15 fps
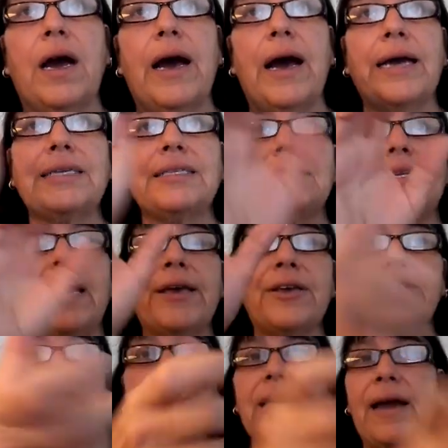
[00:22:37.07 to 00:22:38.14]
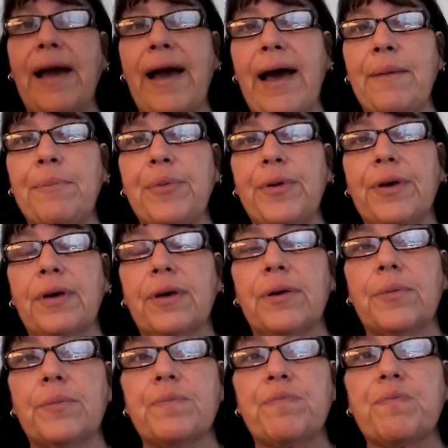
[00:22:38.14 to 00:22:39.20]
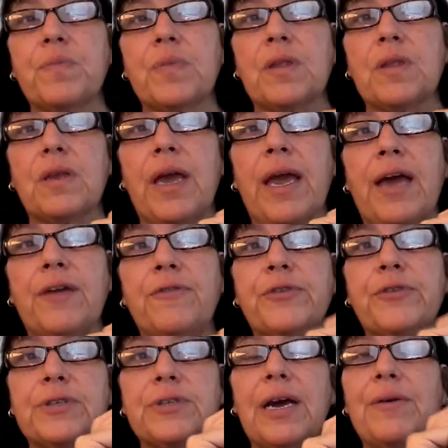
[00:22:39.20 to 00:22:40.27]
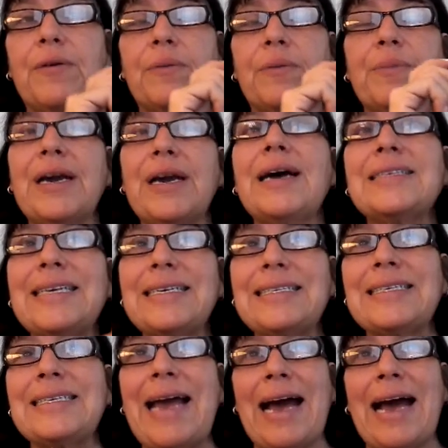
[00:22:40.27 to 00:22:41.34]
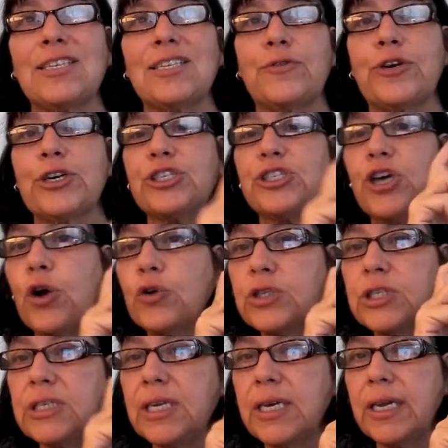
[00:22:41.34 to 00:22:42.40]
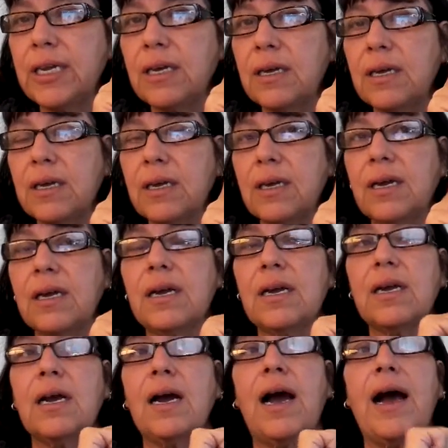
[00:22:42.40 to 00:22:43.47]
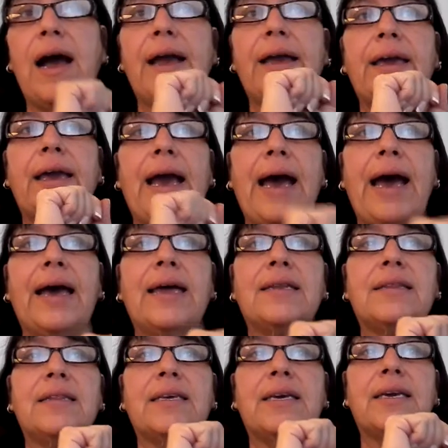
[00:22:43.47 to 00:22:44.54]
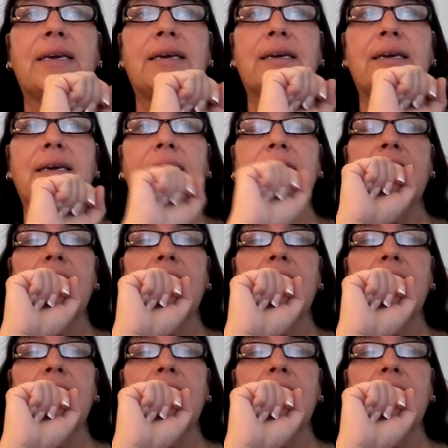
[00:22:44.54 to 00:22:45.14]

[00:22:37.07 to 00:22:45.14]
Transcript: I used the app, and because I didn't ask for it toasted, I had the